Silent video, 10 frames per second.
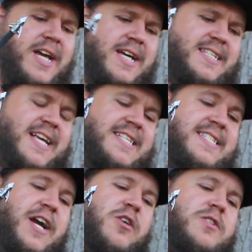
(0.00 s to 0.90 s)
It says
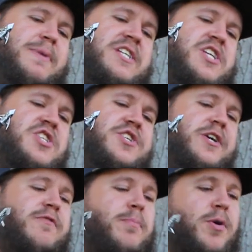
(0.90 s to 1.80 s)
it's aerospace
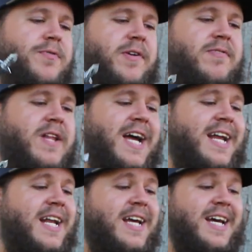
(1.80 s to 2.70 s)
engineered for perfect
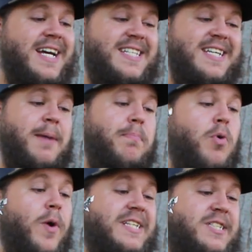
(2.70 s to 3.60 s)
flight. It's got
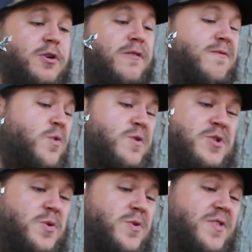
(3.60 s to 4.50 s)

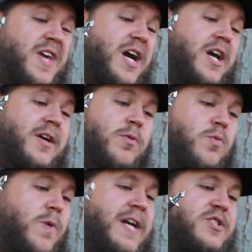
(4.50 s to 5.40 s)
0.042 thick
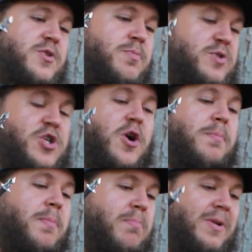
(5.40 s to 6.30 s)
razor
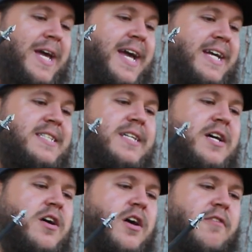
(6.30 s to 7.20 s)
sharp blades,
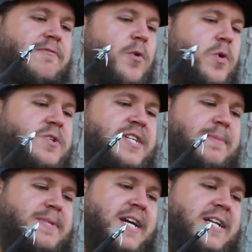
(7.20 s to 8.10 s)
a fuller
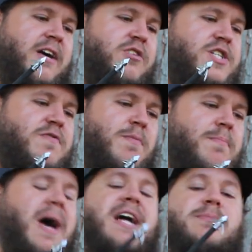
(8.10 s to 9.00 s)
tip technology for
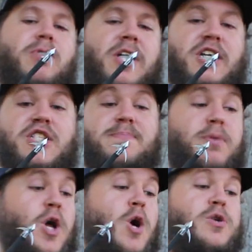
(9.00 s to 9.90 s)
max blood
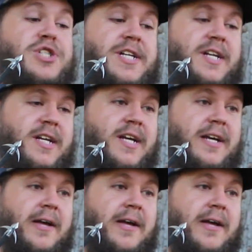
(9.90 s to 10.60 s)
explosion.